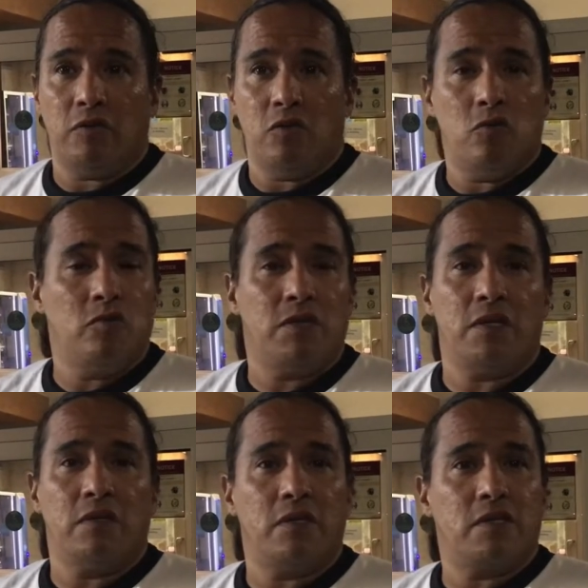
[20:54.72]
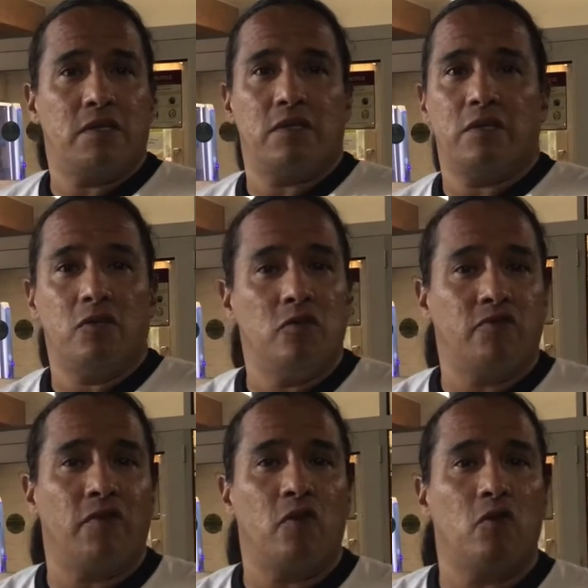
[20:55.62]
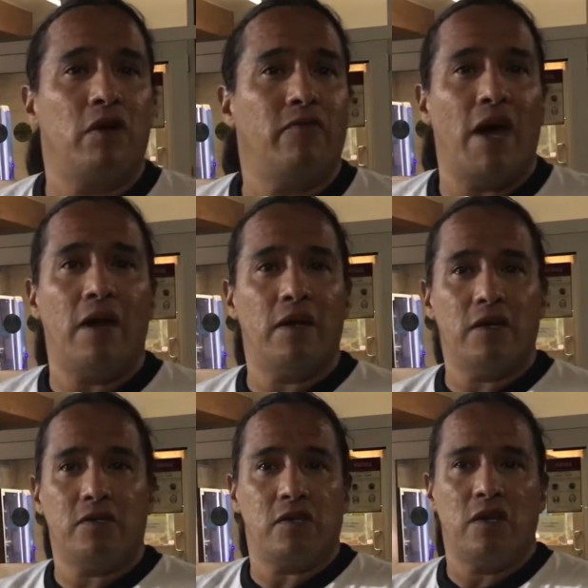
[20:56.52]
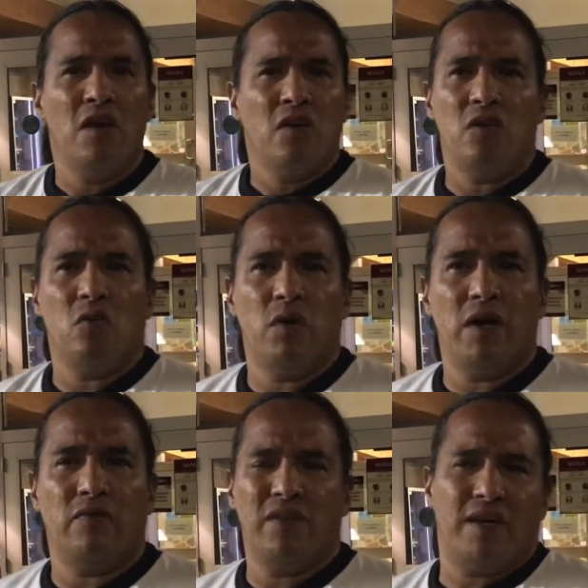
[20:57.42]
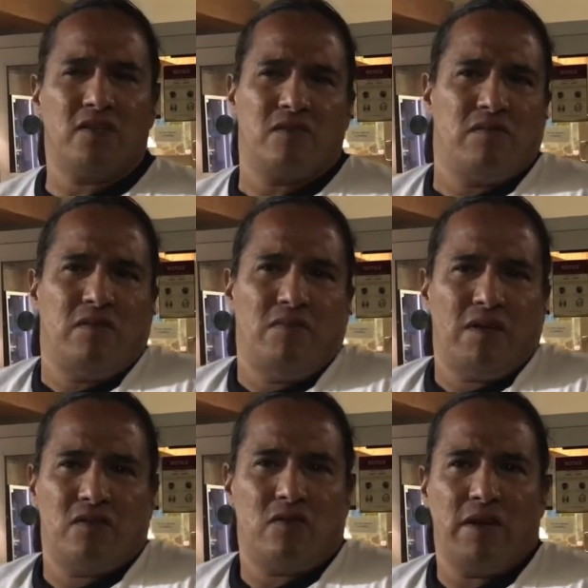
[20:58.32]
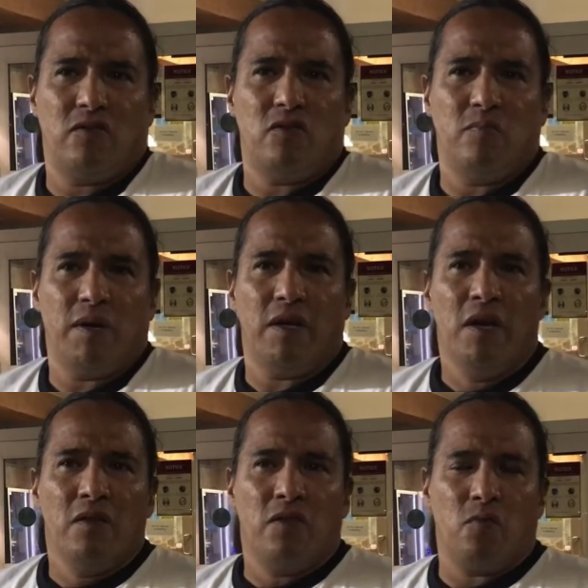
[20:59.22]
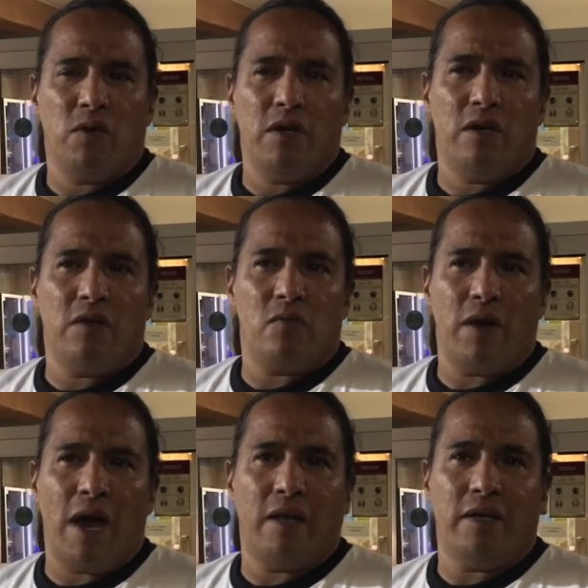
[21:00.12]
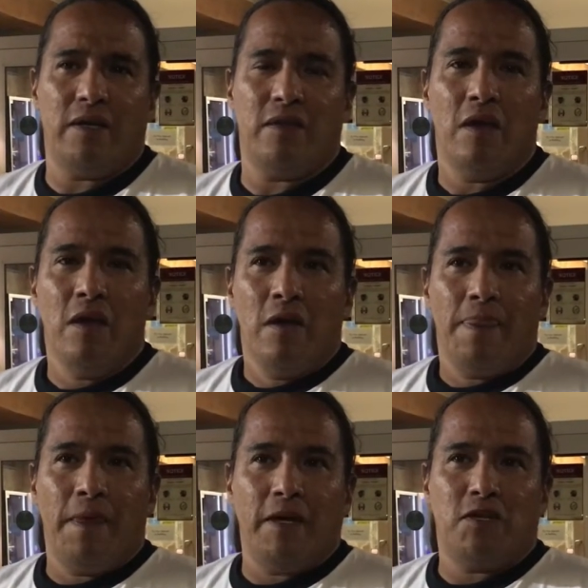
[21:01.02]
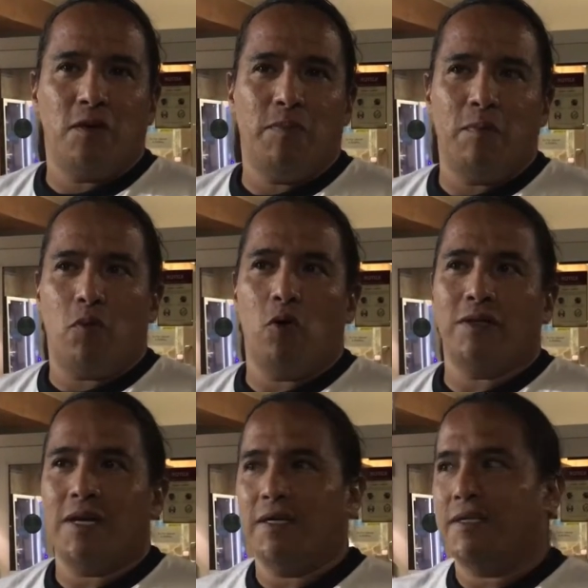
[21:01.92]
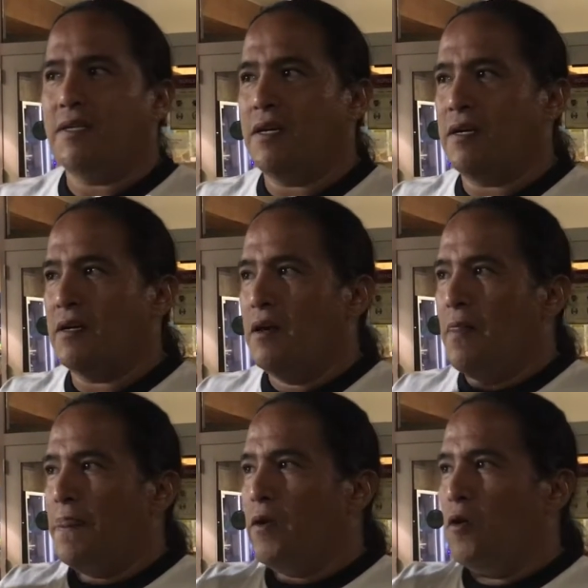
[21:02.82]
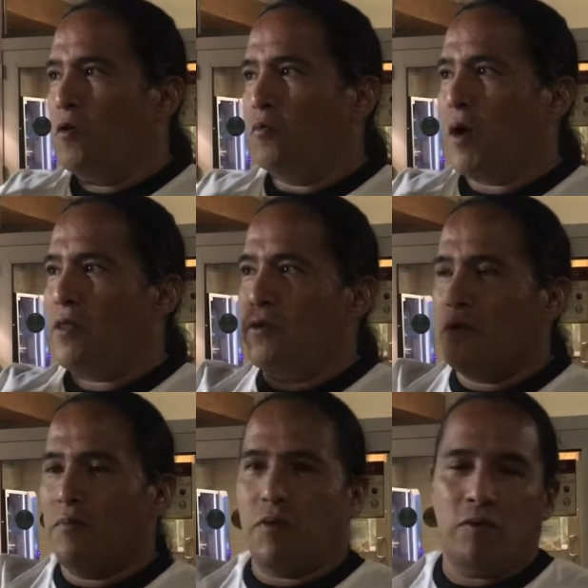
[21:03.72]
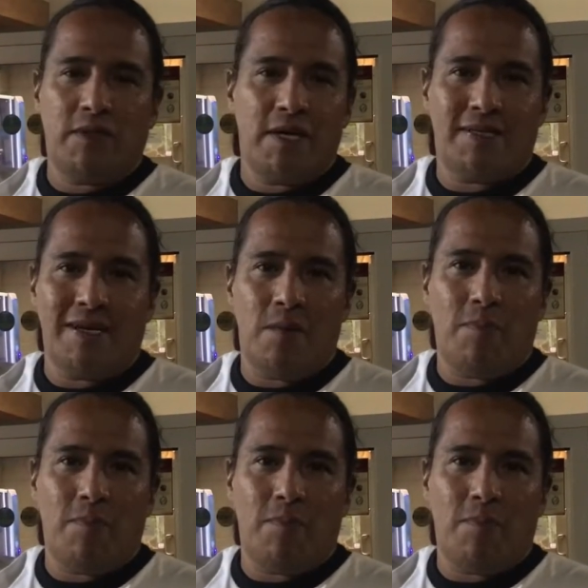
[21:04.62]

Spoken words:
use and just use for their own advantage, and whatever, and that's all right too. But the reality, they should be protesting, rather than protesting a